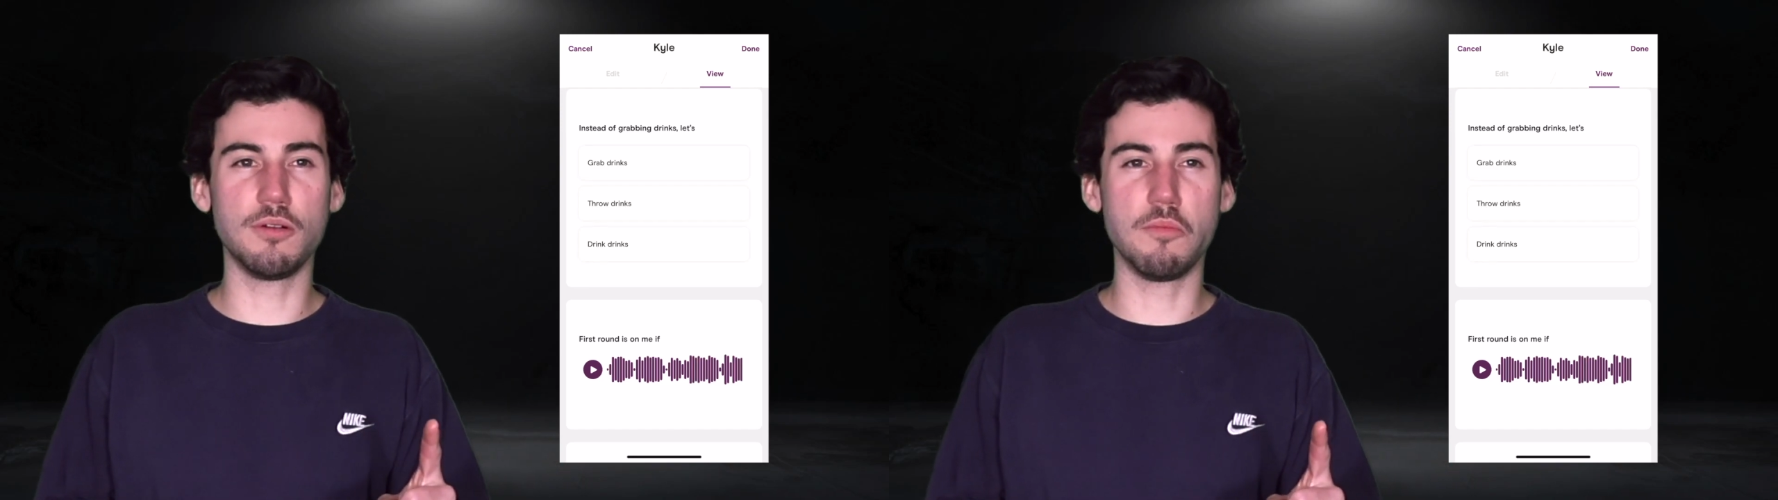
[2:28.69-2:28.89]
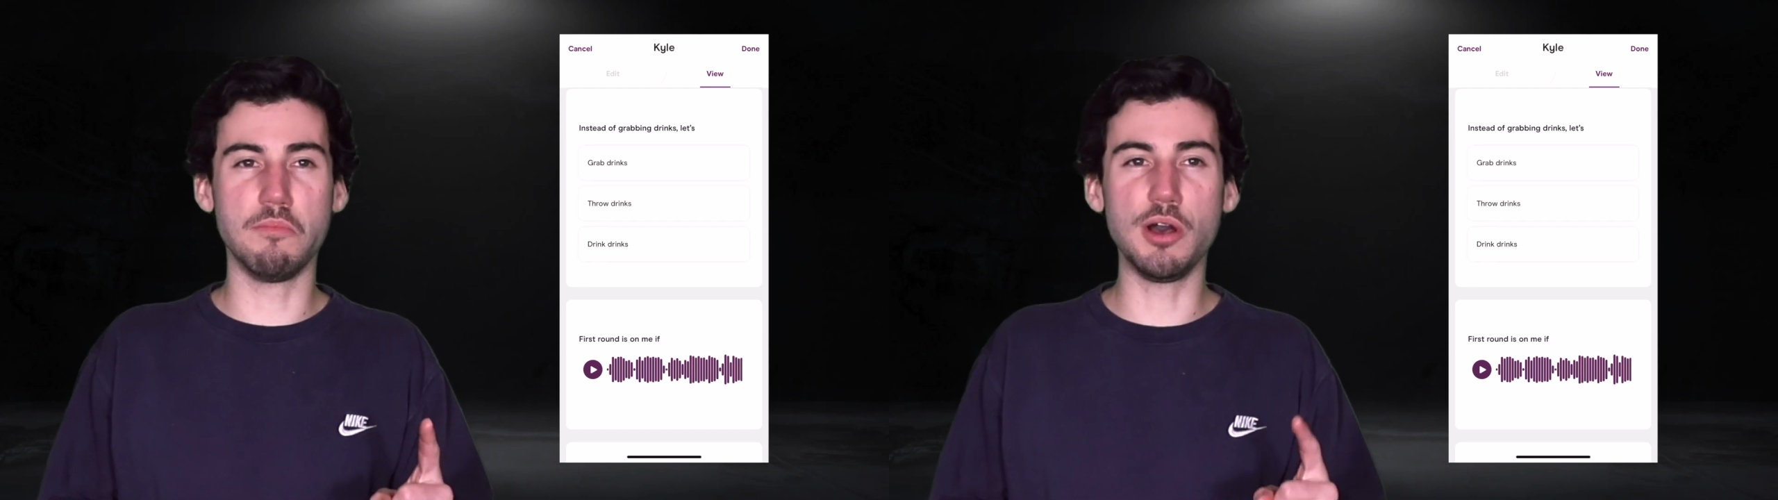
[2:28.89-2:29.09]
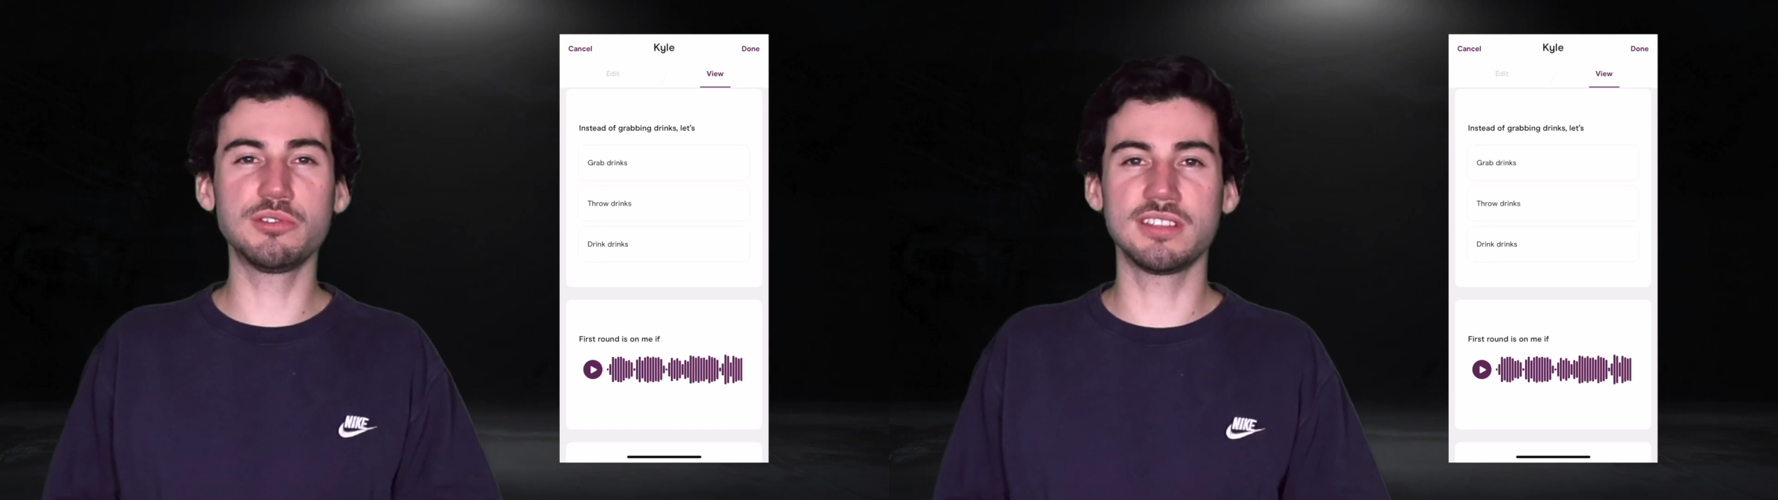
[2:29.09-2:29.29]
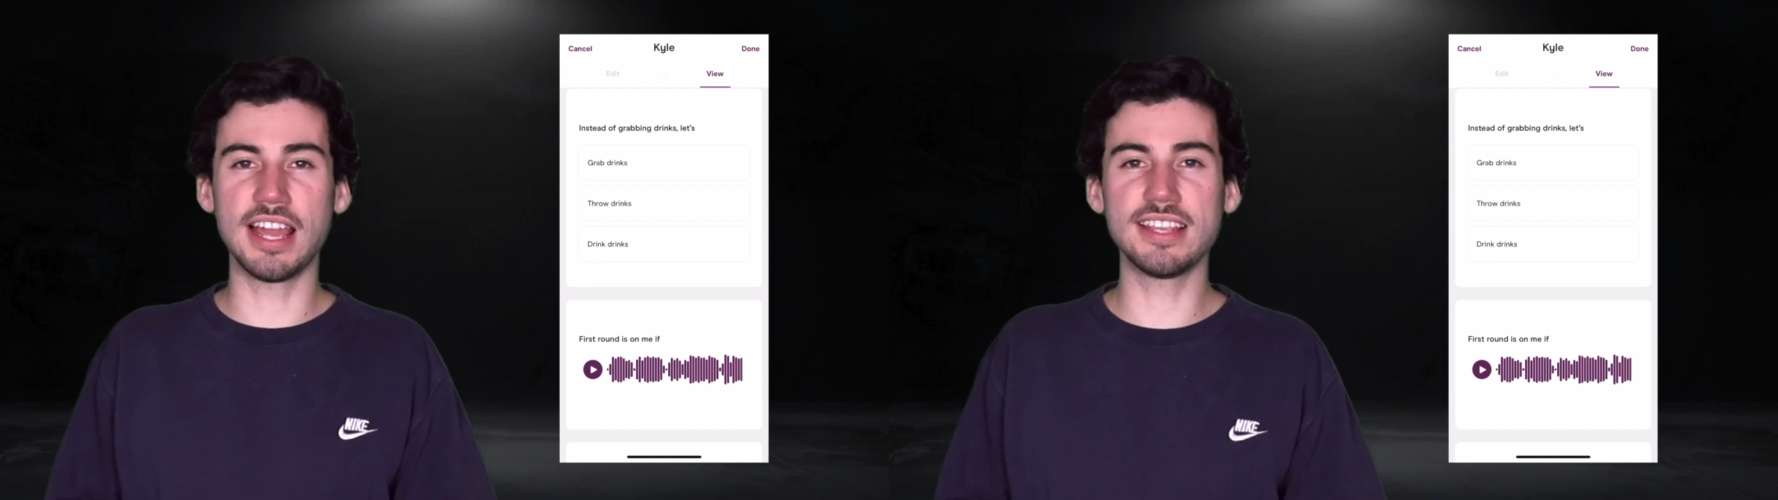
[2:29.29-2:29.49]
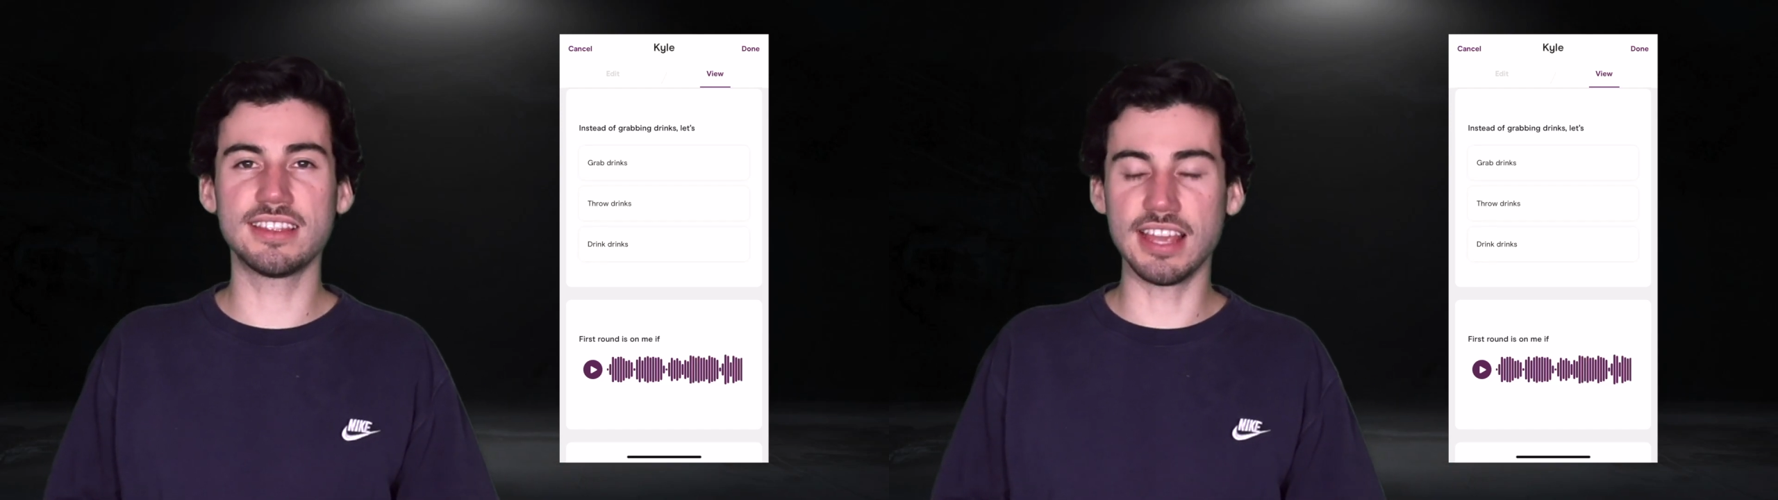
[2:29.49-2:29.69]
most
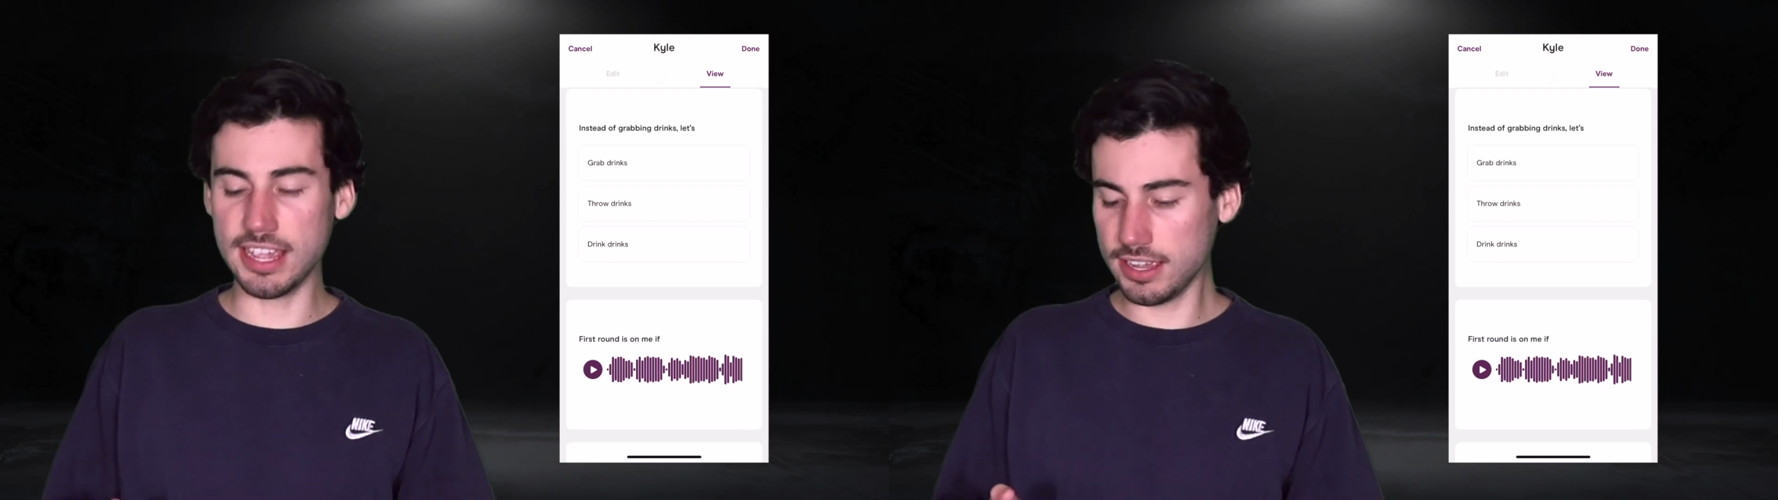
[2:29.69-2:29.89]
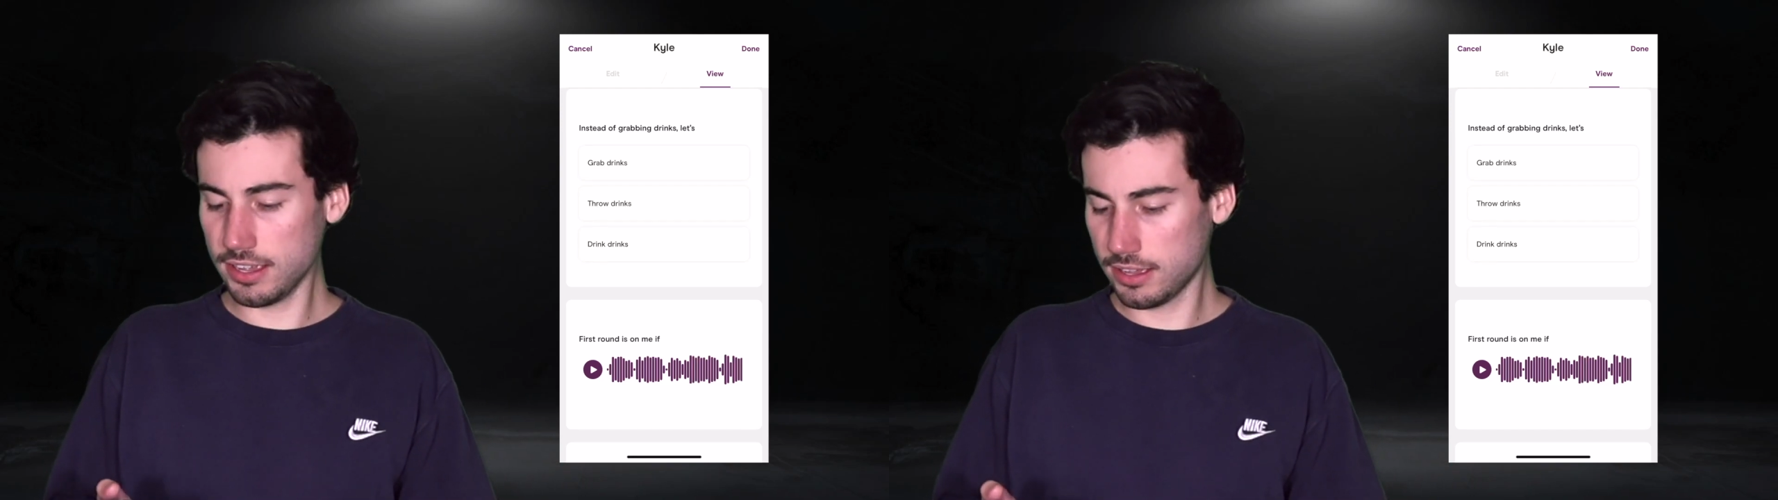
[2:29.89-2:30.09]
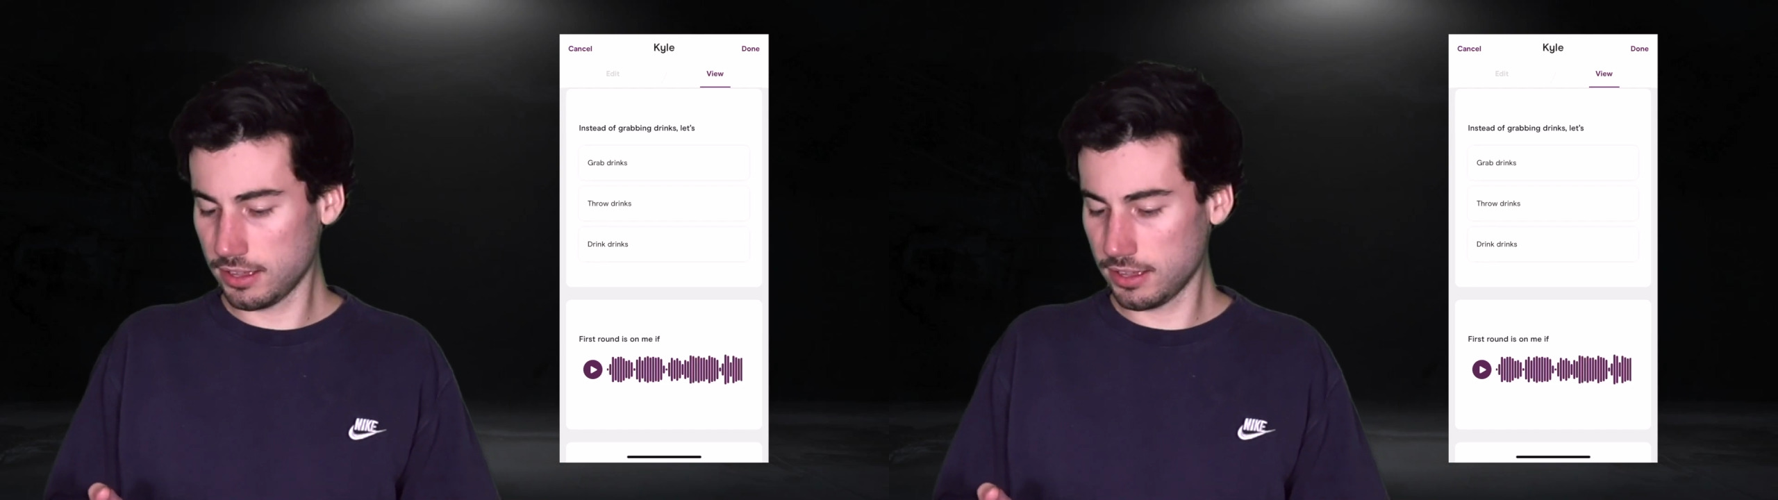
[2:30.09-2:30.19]
liked thing.